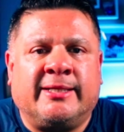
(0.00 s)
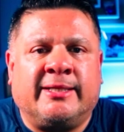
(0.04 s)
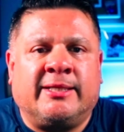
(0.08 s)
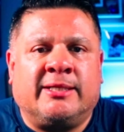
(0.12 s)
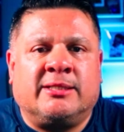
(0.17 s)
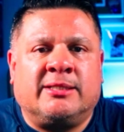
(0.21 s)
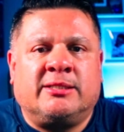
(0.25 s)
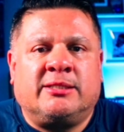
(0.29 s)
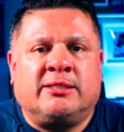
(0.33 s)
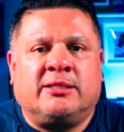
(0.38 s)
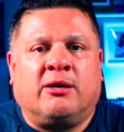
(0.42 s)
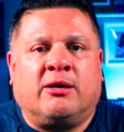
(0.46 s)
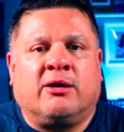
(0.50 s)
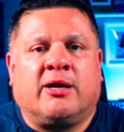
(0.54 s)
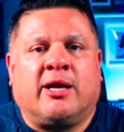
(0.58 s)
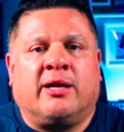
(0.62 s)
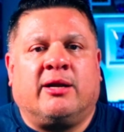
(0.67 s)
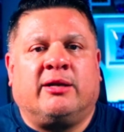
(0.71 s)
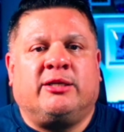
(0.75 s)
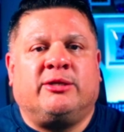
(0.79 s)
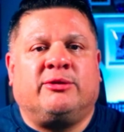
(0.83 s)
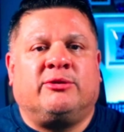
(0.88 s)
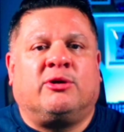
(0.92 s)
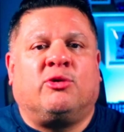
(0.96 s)
So I'll kind
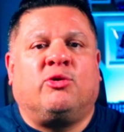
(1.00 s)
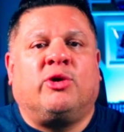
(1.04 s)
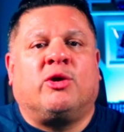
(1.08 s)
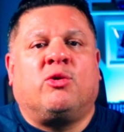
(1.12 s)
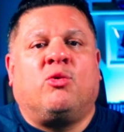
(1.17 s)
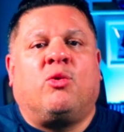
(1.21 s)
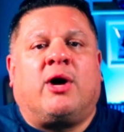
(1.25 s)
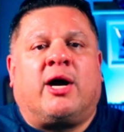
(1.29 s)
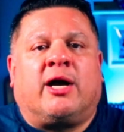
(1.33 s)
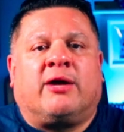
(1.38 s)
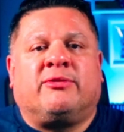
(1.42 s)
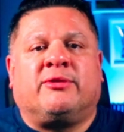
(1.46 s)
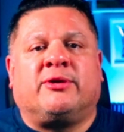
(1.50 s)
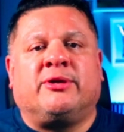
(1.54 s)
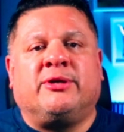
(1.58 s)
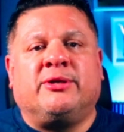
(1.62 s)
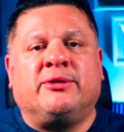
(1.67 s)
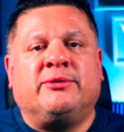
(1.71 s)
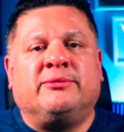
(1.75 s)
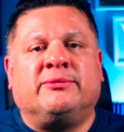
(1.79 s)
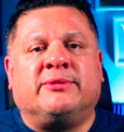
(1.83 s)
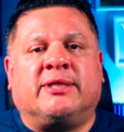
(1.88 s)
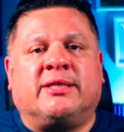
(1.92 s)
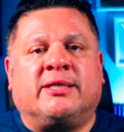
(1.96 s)
of do a quick
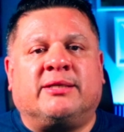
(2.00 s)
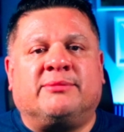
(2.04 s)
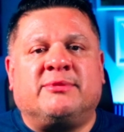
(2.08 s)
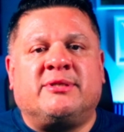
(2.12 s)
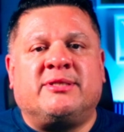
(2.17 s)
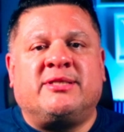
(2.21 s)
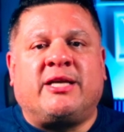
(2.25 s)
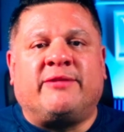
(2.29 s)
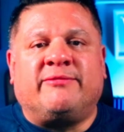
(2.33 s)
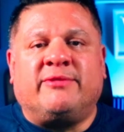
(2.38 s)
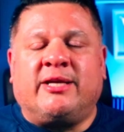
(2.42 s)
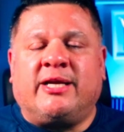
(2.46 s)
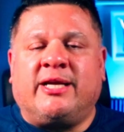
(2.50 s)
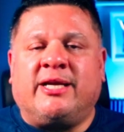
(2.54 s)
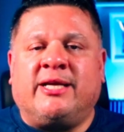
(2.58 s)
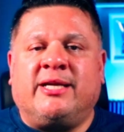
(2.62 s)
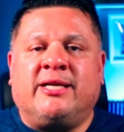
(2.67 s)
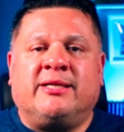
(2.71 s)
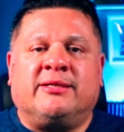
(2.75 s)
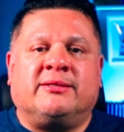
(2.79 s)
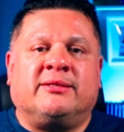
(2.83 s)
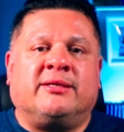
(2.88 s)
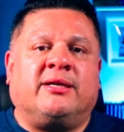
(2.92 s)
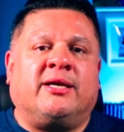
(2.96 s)
walkthrough
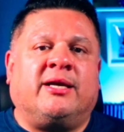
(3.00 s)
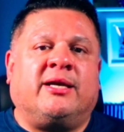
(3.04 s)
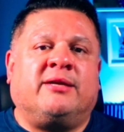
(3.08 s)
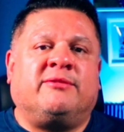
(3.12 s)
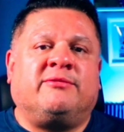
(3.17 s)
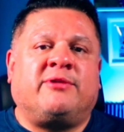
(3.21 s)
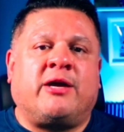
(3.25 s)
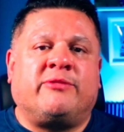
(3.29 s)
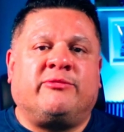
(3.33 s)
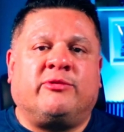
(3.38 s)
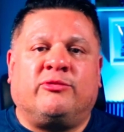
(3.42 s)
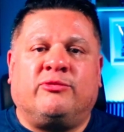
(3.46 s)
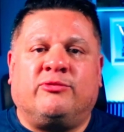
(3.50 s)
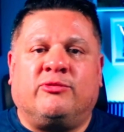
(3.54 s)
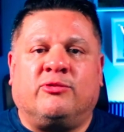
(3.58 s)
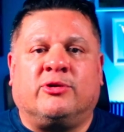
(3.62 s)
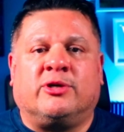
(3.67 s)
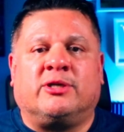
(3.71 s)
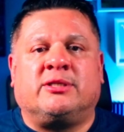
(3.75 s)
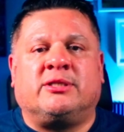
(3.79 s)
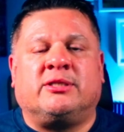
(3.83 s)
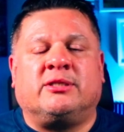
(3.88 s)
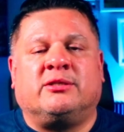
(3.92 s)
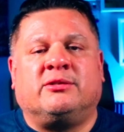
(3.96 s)
7A and
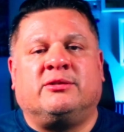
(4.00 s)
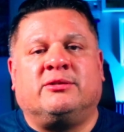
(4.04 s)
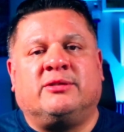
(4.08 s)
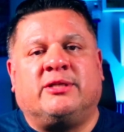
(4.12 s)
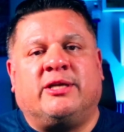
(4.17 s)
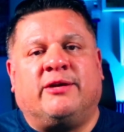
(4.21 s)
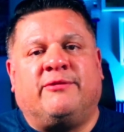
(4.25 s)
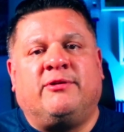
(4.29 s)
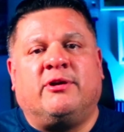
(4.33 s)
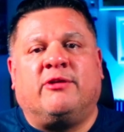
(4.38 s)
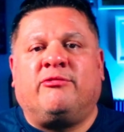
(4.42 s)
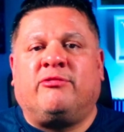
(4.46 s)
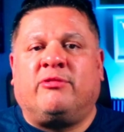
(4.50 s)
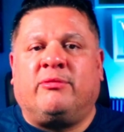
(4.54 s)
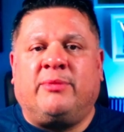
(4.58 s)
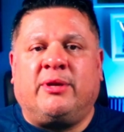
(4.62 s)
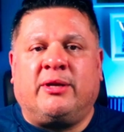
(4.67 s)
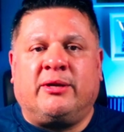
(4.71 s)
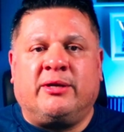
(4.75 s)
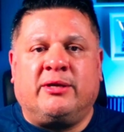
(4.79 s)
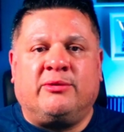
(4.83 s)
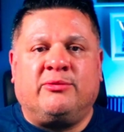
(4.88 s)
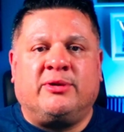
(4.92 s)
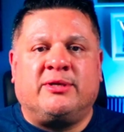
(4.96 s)
504. So if you're
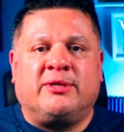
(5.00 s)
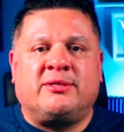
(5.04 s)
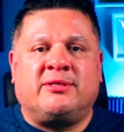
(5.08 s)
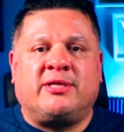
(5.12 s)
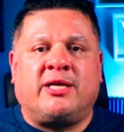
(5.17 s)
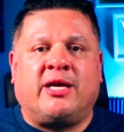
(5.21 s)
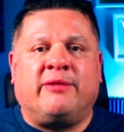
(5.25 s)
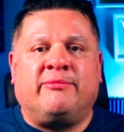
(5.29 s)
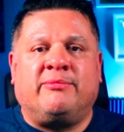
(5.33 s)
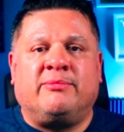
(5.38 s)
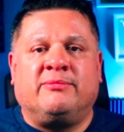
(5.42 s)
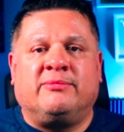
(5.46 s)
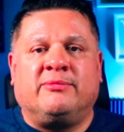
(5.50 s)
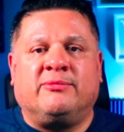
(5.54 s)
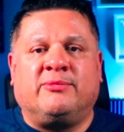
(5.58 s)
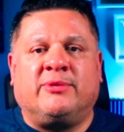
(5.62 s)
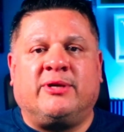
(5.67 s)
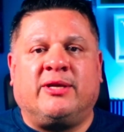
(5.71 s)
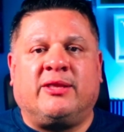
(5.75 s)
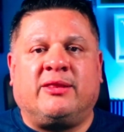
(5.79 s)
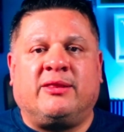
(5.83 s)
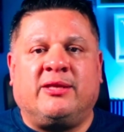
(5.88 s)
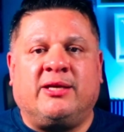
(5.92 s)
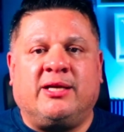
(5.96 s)
familiar with
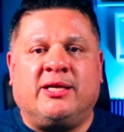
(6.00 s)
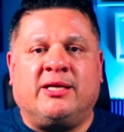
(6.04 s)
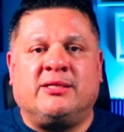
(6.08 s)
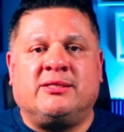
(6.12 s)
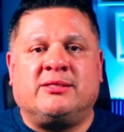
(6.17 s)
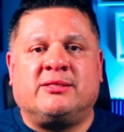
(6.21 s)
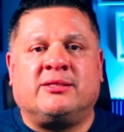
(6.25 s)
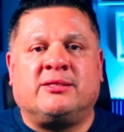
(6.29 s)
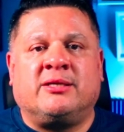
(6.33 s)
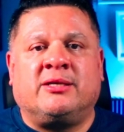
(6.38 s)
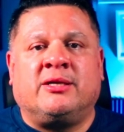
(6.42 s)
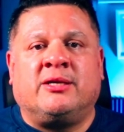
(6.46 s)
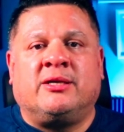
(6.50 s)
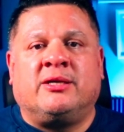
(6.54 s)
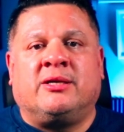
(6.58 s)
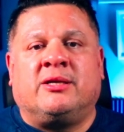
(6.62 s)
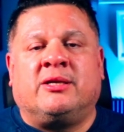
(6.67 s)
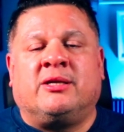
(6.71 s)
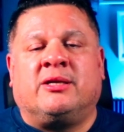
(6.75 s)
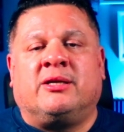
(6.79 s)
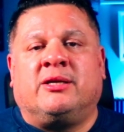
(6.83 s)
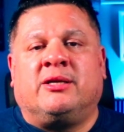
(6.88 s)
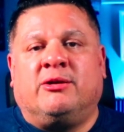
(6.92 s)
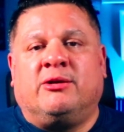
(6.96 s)
these,
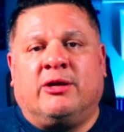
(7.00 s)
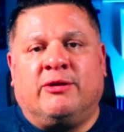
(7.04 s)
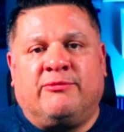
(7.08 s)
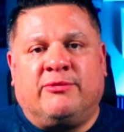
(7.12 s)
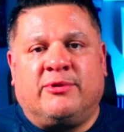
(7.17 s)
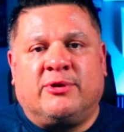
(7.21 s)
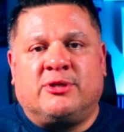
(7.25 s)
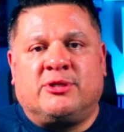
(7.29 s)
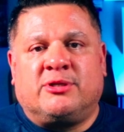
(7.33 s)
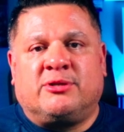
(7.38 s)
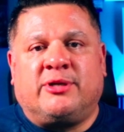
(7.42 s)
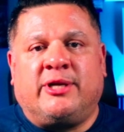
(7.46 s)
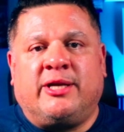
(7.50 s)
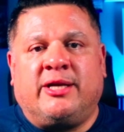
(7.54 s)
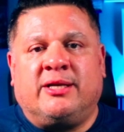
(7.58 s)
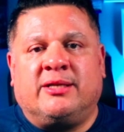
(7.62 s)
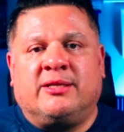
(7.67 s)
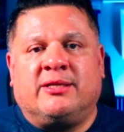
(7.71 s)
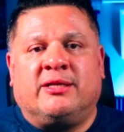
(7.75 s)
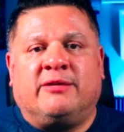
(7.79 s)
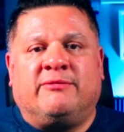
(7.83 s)
you're in for a treat.